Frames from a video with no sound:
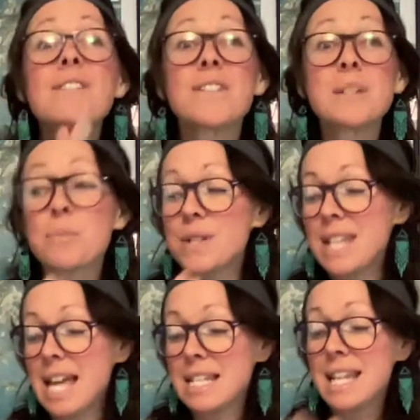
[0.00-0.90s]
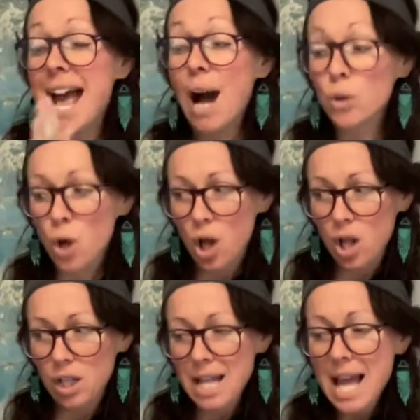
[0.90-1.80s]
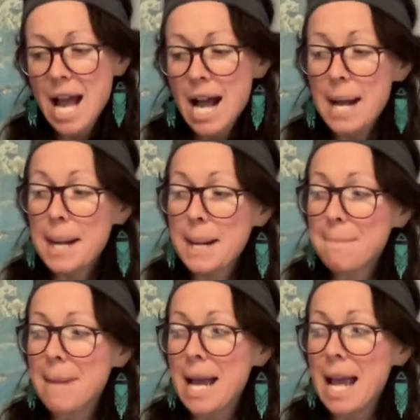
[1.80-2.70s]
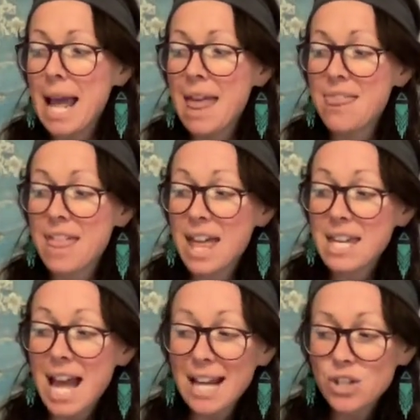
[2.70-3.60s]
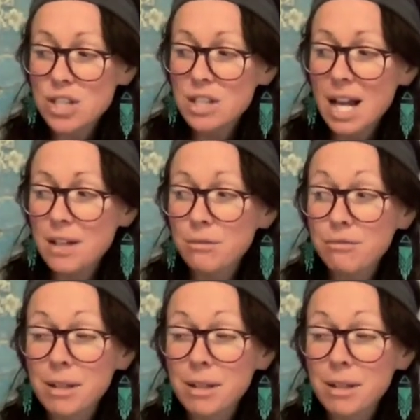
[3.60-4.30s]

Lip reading: 50% alcohol. And then I just kind of